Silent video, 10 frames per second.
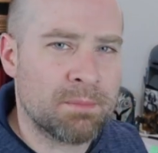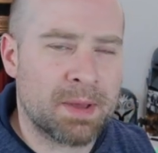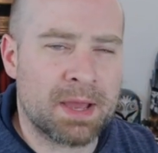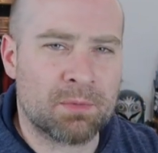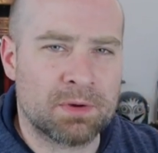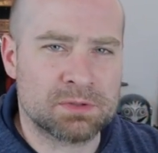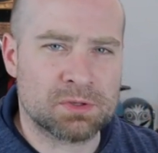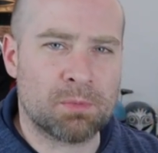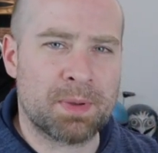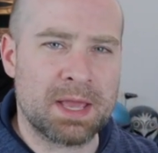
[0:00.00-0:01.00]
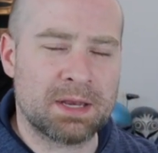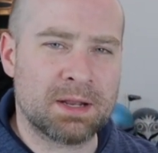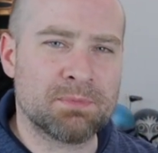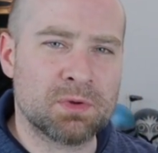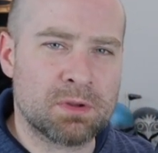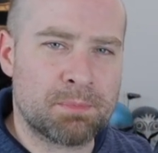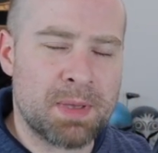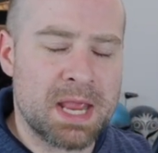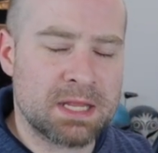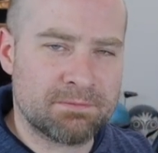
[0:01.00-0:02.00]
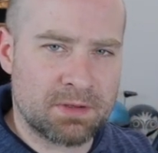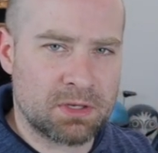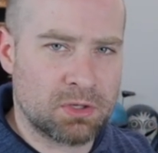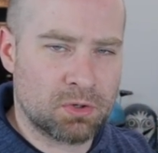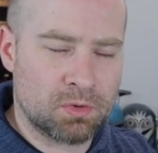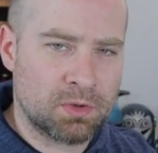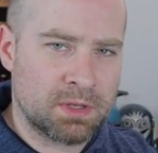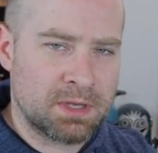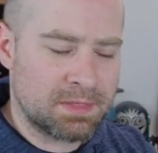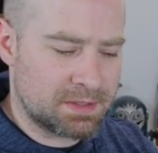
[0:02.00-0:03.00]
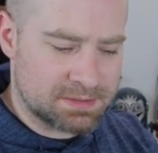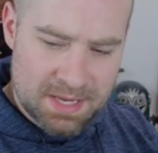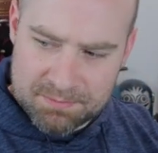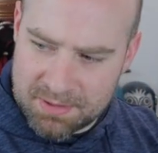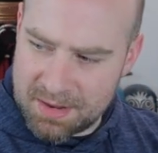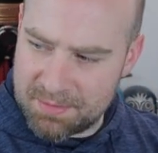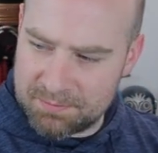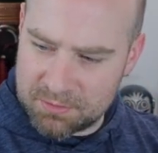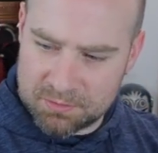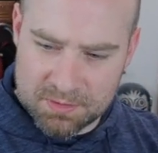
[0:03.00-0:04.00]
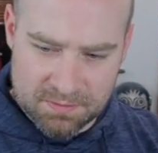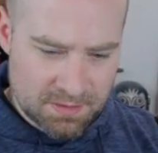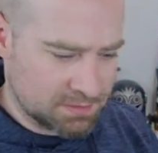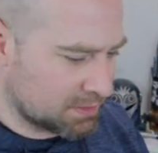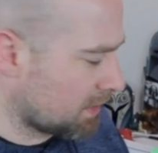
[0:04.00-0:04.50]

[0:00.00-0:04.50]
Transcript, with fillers: come back when it's all painted. I'm doing a painting video the same time I'm doing this